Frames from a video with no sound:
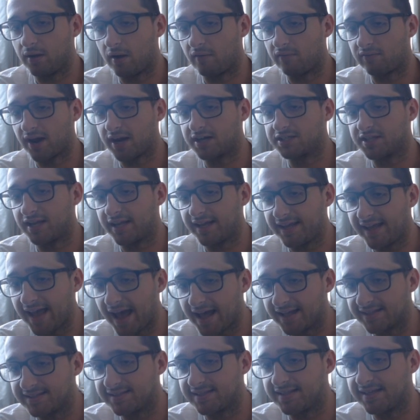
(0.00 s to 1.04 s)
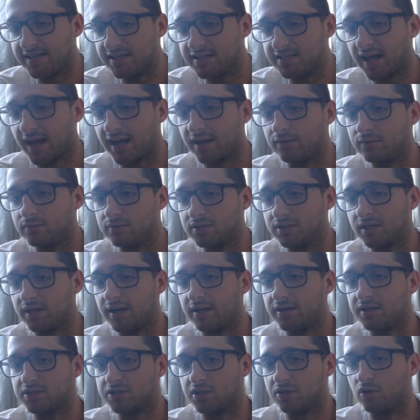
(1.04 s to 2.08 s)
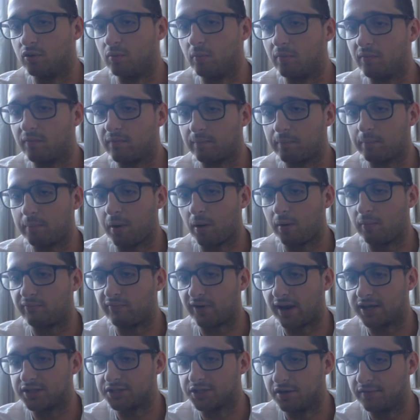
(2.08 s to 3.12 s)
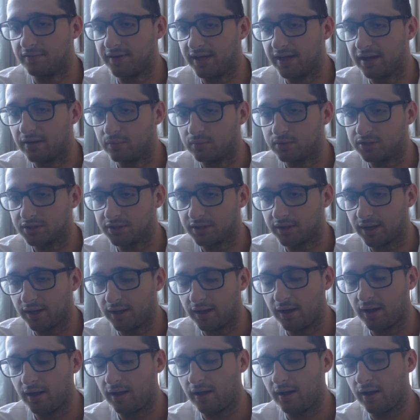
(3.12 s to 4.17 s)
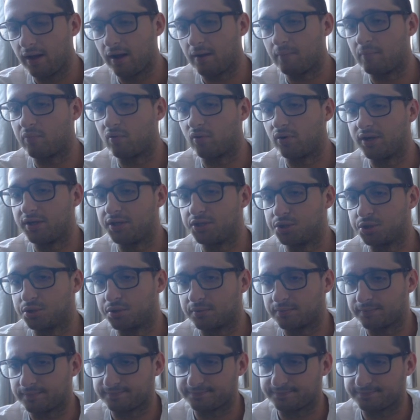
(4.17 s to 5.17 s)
a flash that gets these angles, and then just a normal pop flash over here will do it, I'm pretty sure.